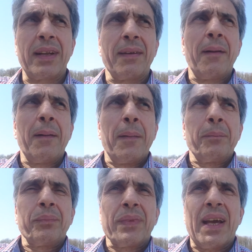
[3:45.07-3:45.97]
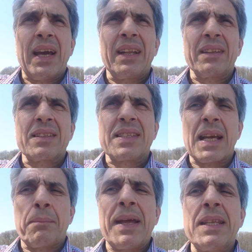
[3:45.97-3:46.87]
And and
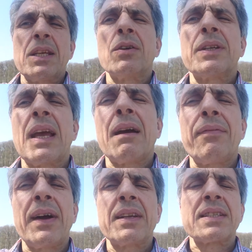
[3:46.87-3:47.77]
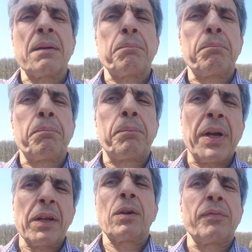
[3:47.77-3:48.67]
segmenting your day, I find, is a
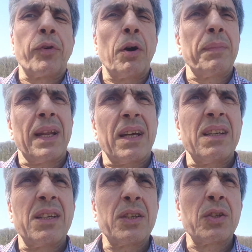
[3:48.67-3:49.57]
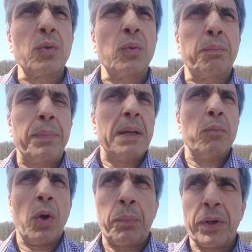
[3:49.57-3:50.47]
pretty good formula to be
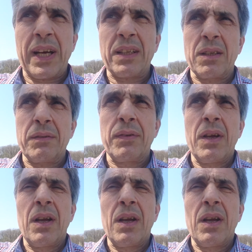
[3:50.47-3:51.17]
more productive,